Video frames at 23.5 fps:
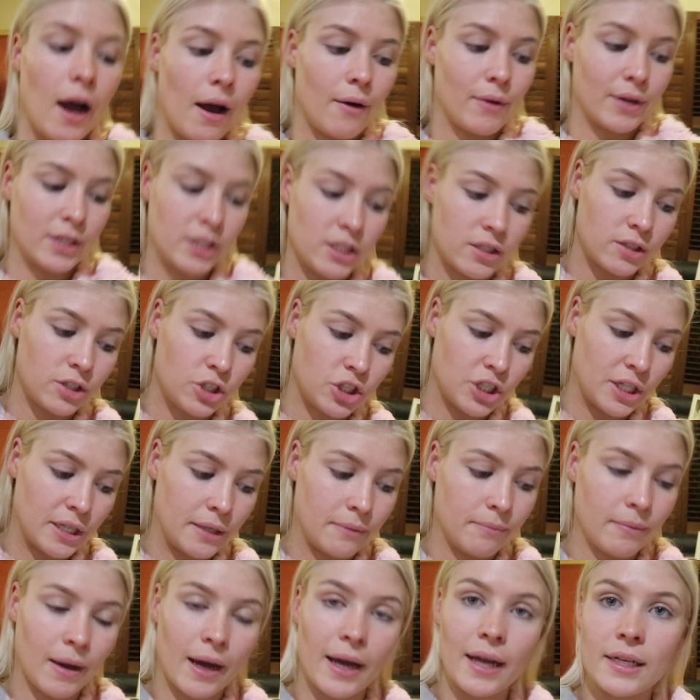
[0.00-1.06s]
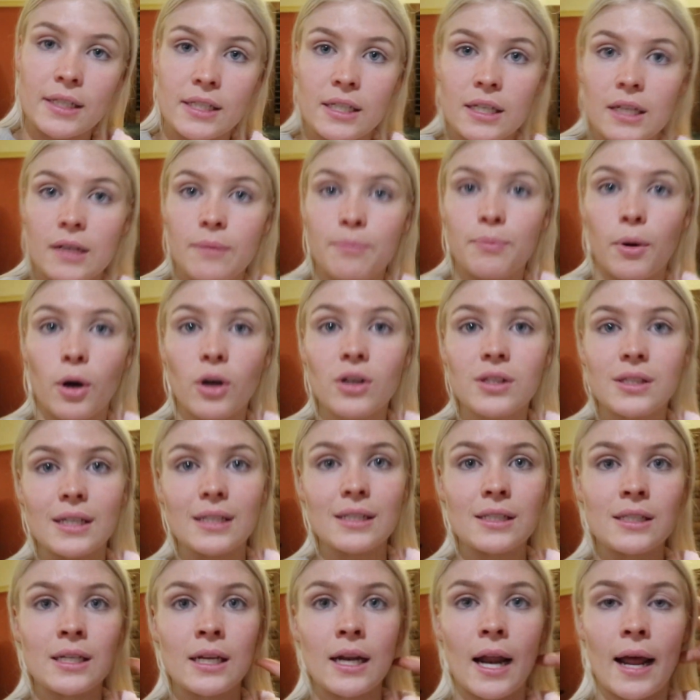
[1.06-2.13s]
I went to the gym. I did
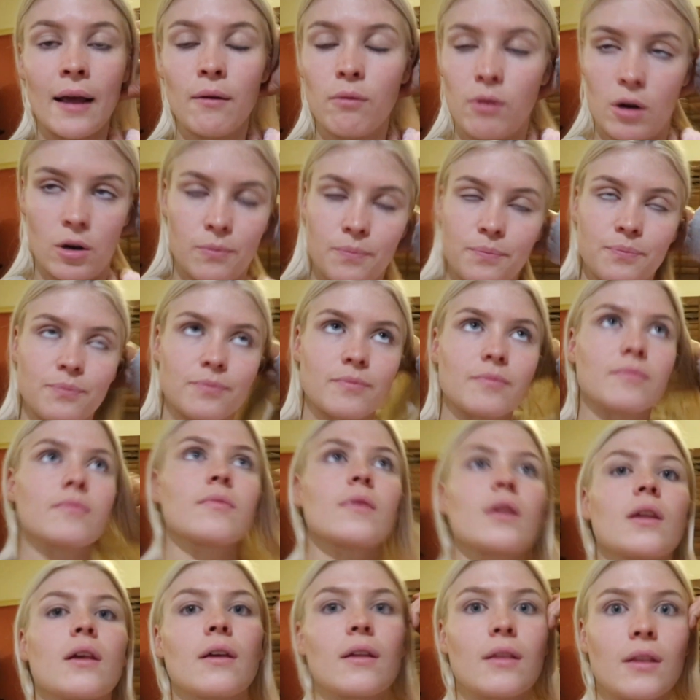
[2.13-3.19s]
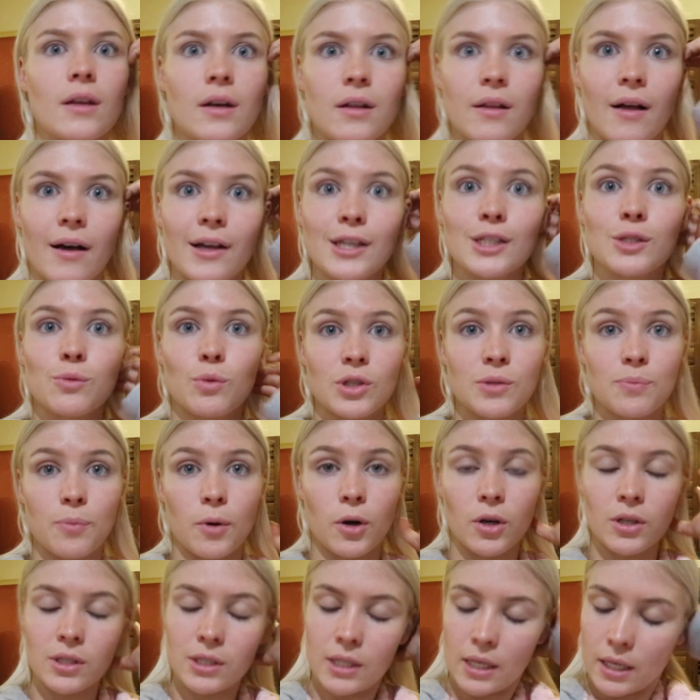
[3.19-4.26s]
boxing today. Well, the class was
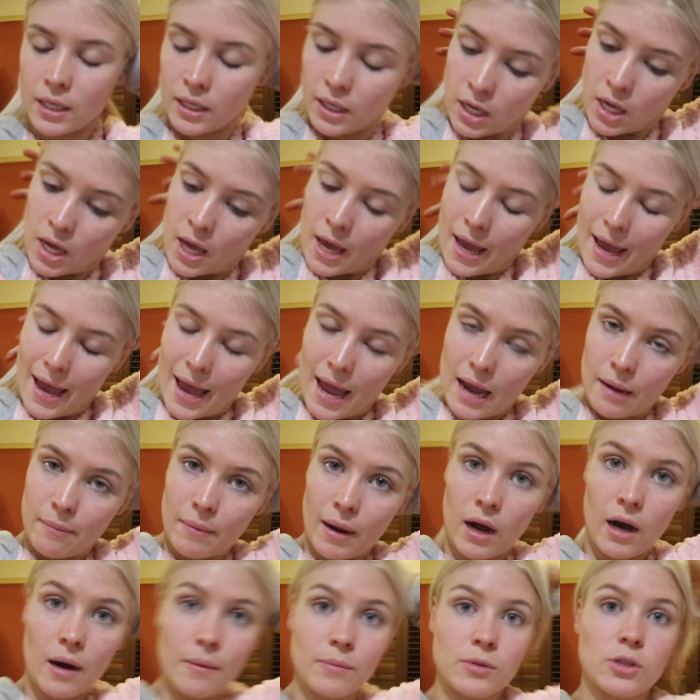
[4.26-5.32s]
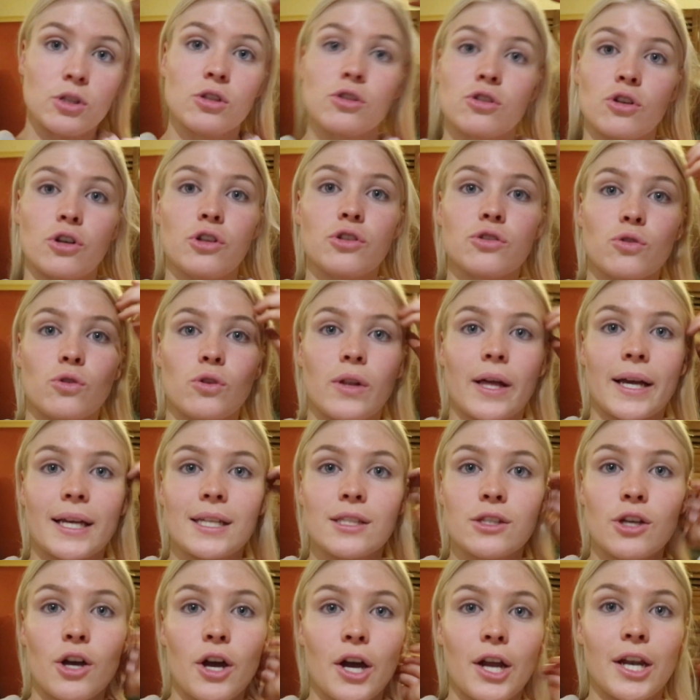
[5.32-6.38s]
boxing, and my arms are so sore, like
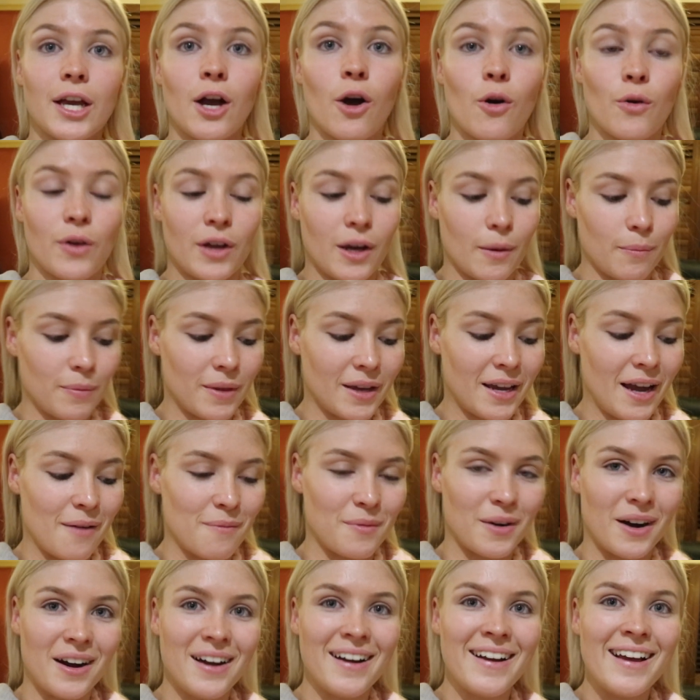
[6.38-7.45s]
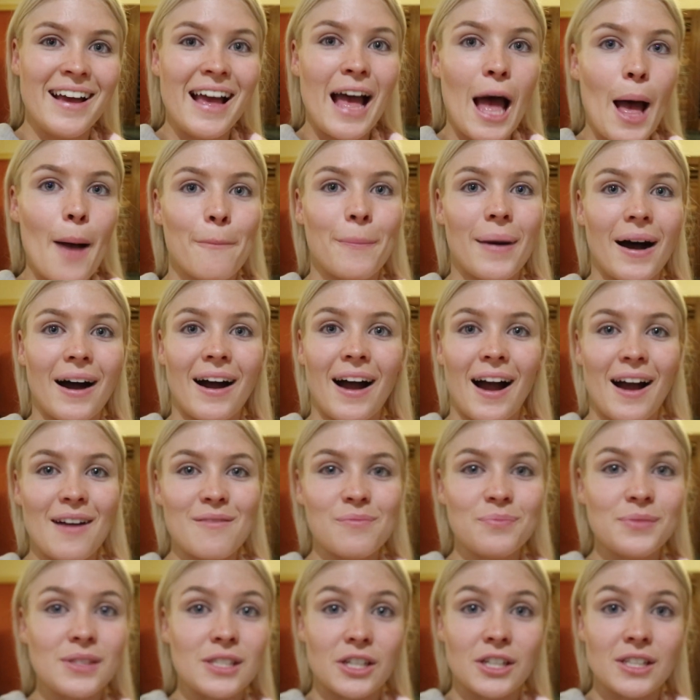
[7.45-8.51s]
it's hurting holding up the camera. But
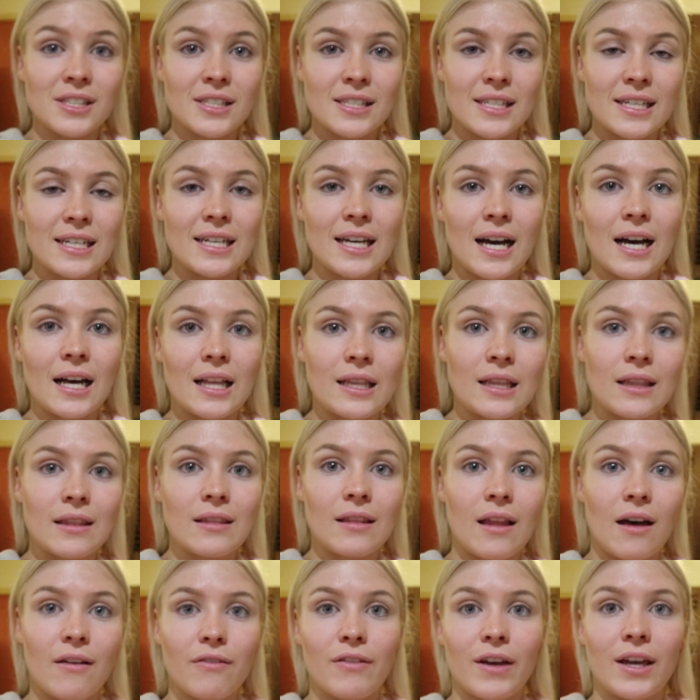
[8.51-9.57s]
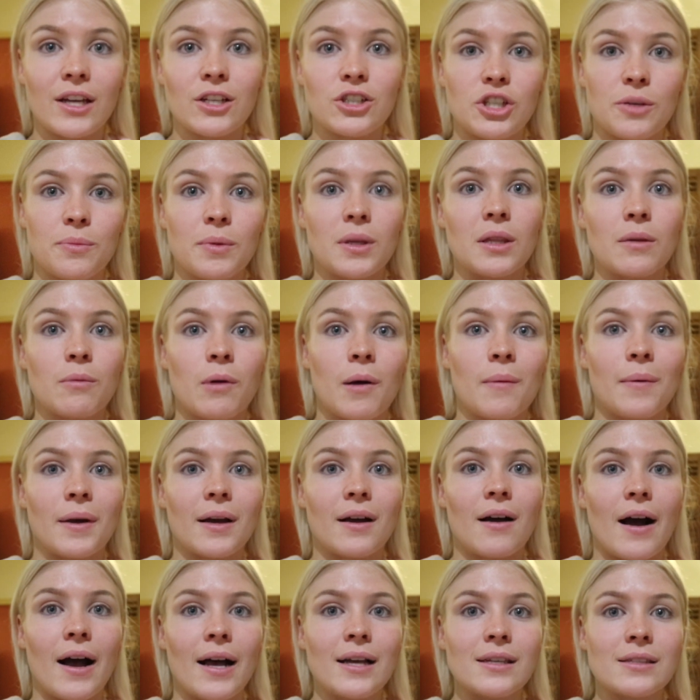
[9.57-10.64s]
I'm seriously loving gym at the moment,
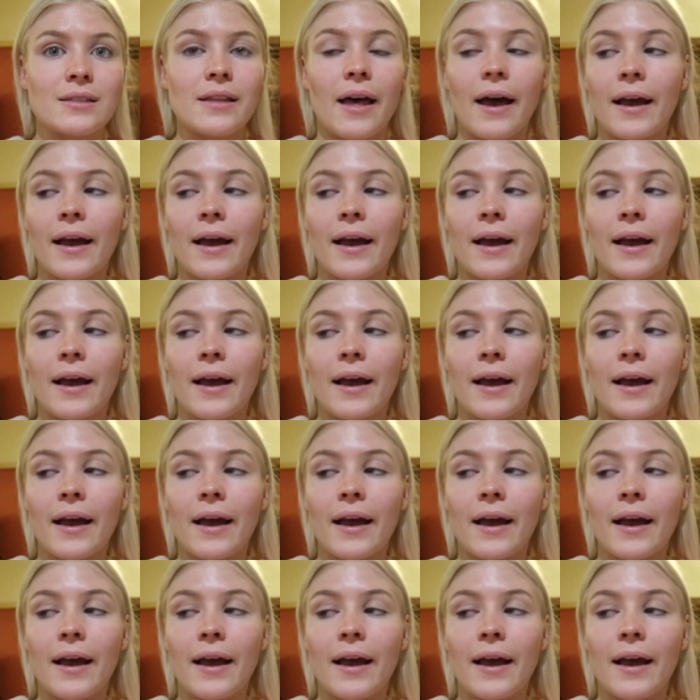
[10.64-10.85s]
guys.